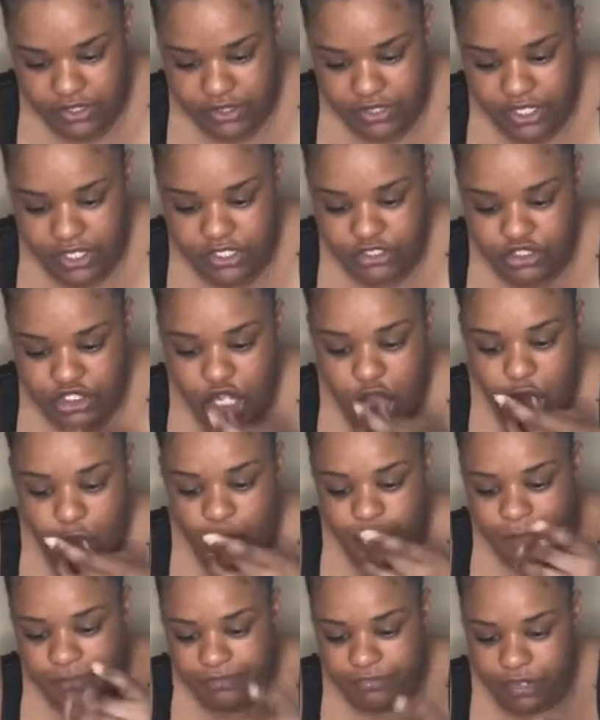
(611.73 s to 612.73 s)
Things
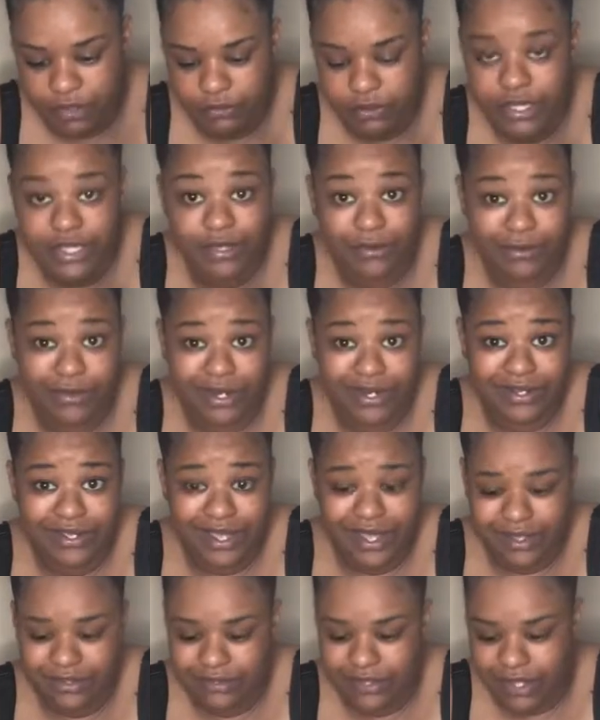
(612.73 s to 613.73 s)
don't really work
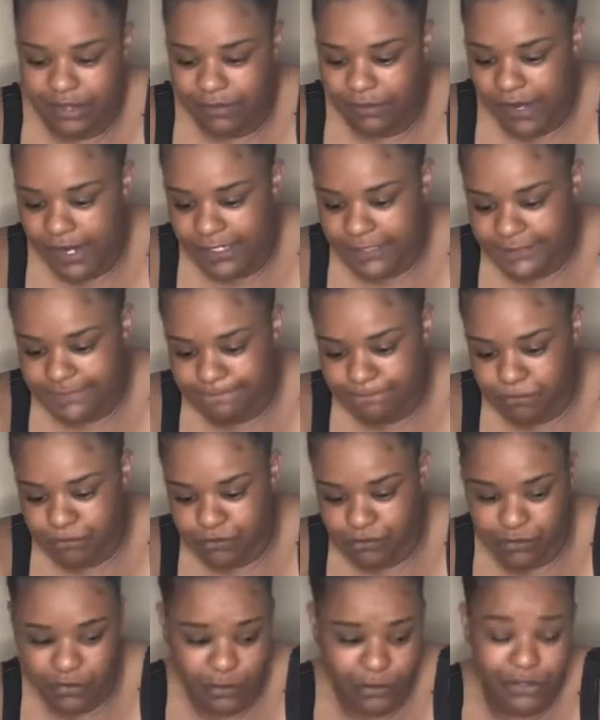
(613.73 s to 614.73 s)
out that way
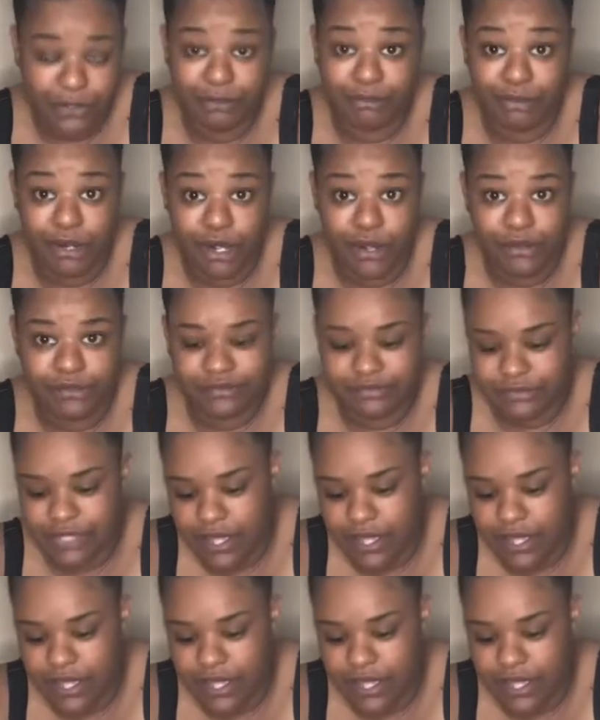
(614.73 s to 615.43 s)
when you're broke.